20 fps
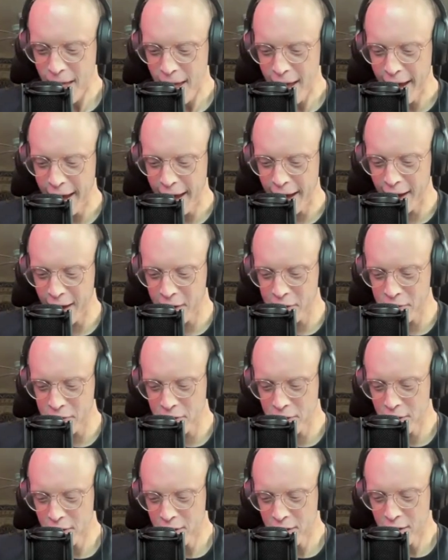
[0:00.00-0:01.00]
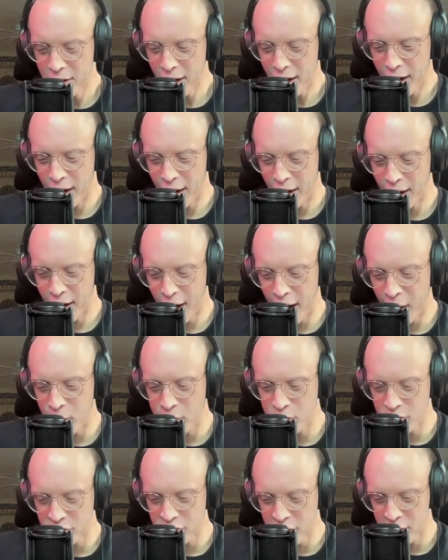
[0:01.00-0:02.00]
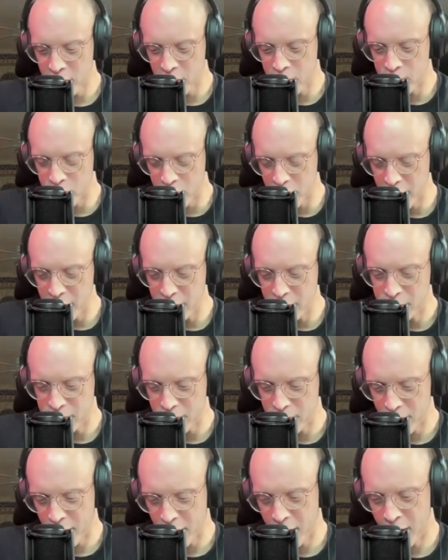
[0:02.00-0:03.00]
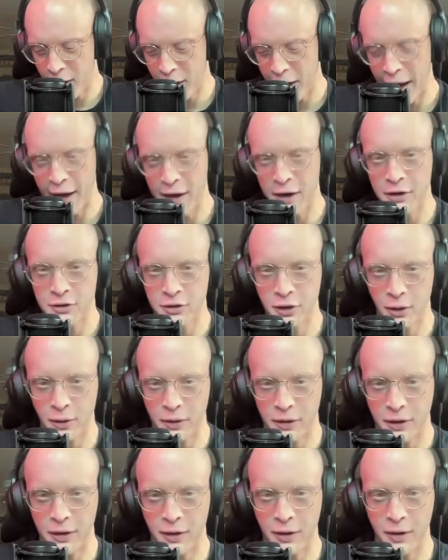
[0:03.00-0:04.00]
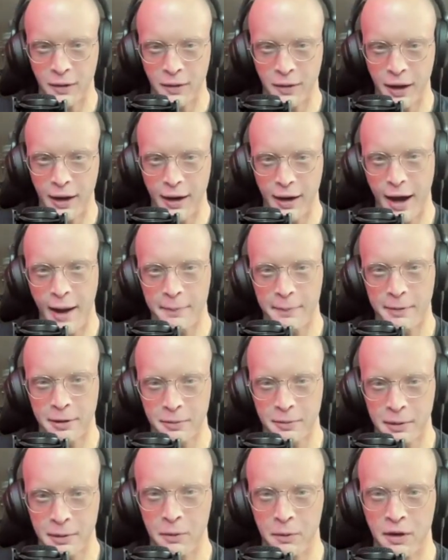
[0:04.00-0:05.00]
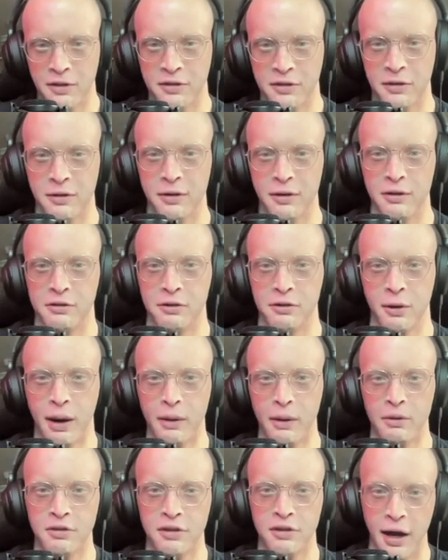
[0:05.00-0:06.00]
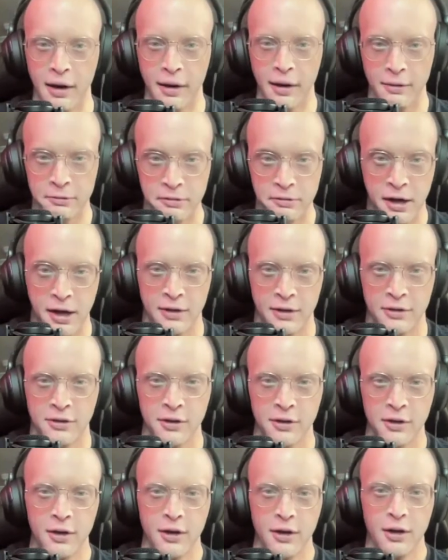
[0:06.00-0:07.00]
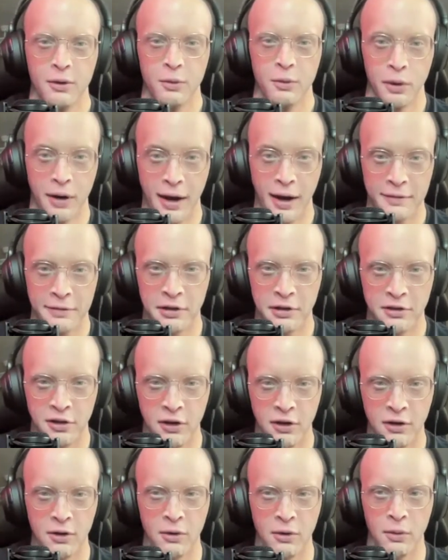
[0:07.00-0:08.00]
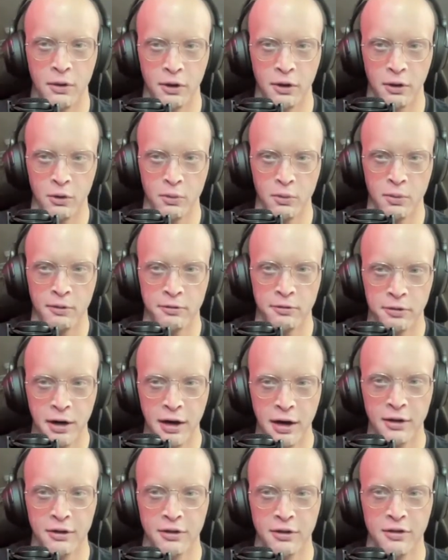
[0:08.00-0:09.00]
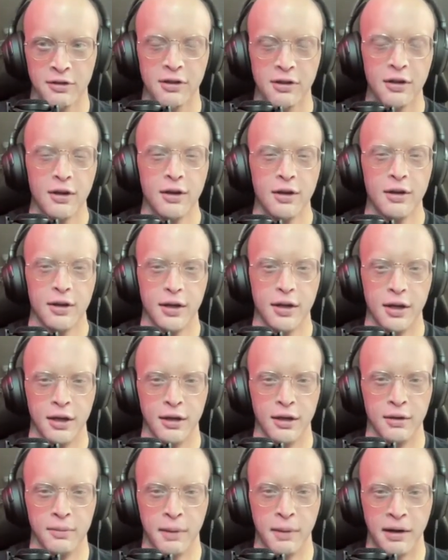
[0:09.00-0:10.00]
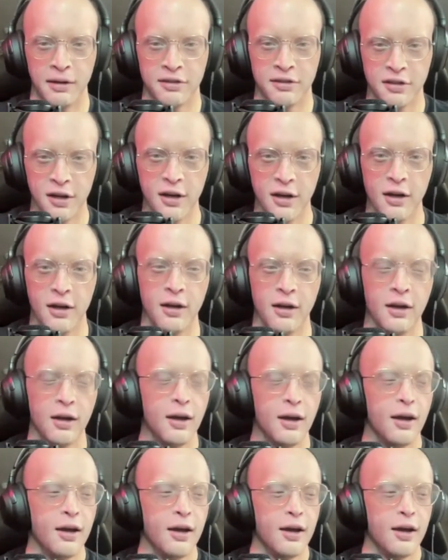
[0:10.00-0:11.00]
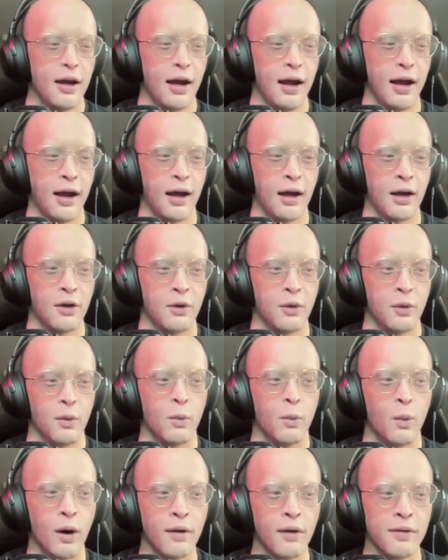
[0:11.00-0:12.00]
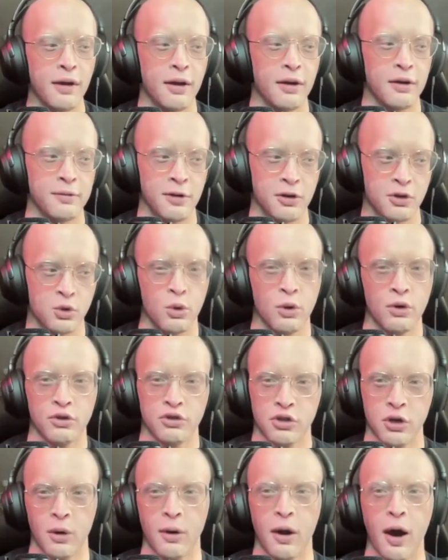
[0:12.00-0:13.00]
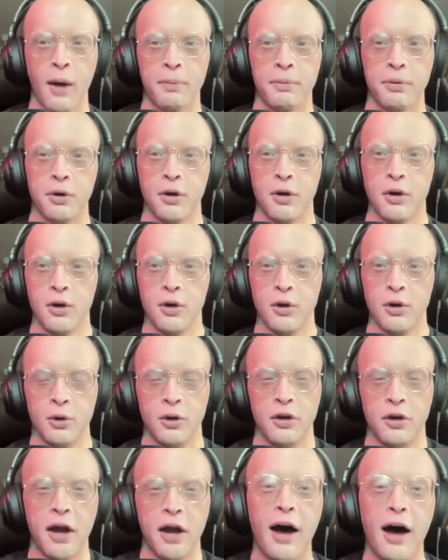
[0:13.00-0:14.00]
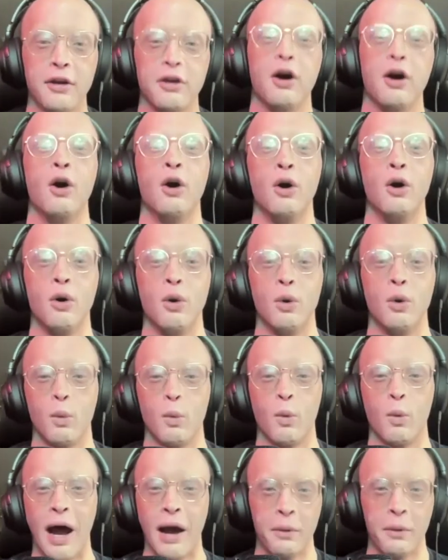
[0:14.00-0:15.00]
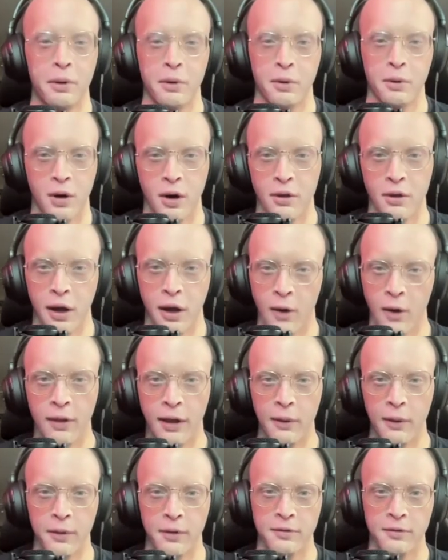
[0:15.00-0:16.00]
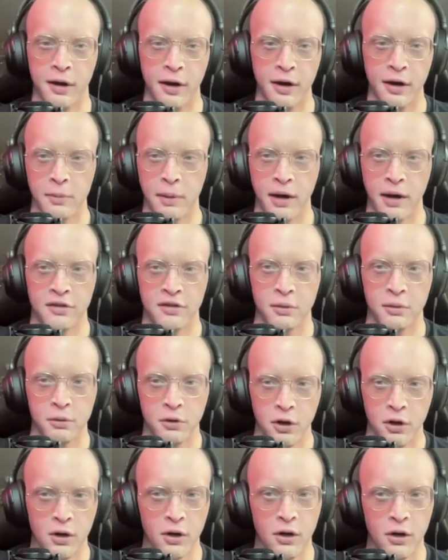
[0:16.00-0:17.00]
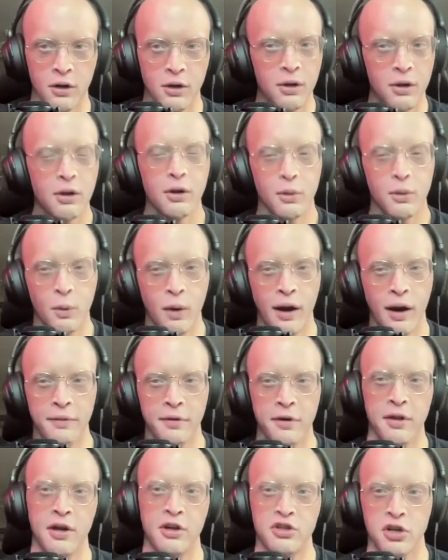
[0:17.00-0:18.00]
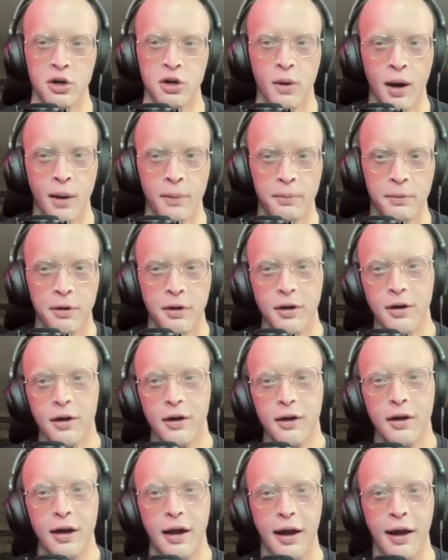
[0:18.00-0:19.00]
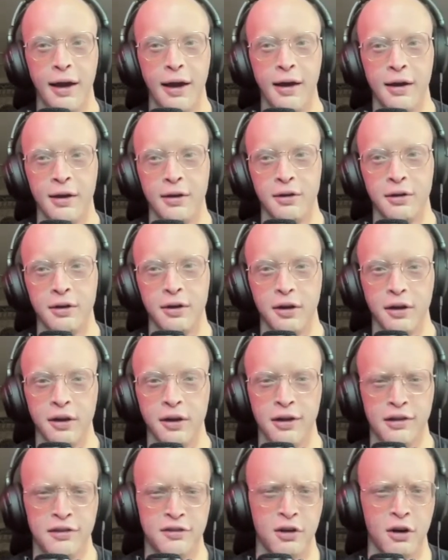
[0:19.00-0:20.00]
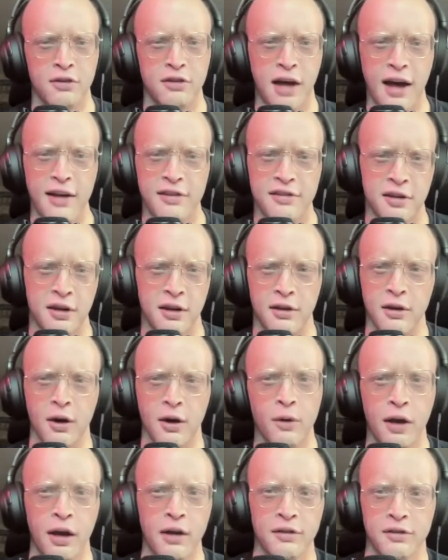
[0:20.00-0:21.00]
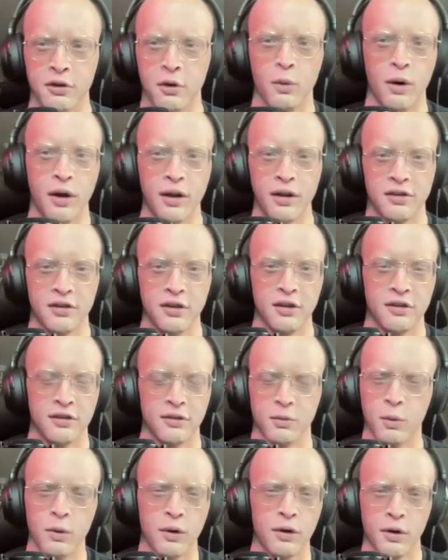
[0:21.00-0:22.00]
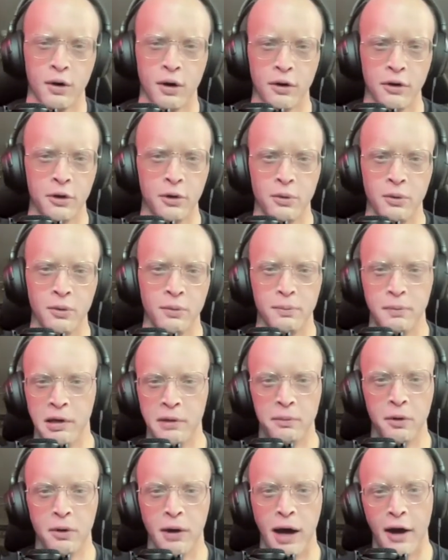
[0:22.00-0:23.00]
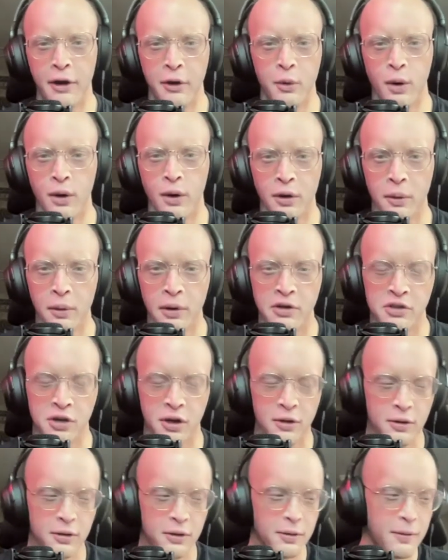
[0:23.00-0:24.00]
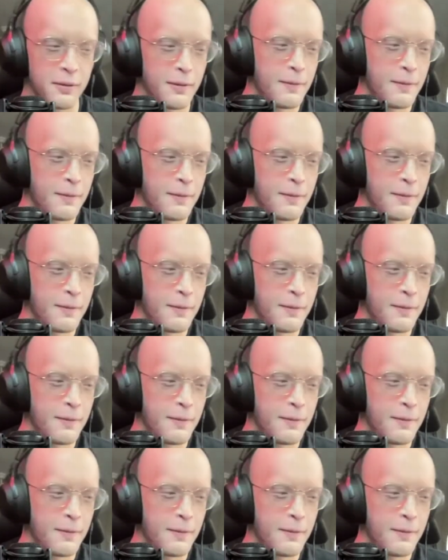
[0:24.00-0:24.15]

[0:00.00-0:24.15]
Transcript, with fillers: And I will just give a brief anecdote here that happened to me recently. So I was at an event. We were having dinner with a group of friends in my city, and one of the individuals showed up who did not know why we were all there. They were invited by some girl, whatever. They show up, and he starts asking, okay, so what is this? What are all you people? How do you all know each other?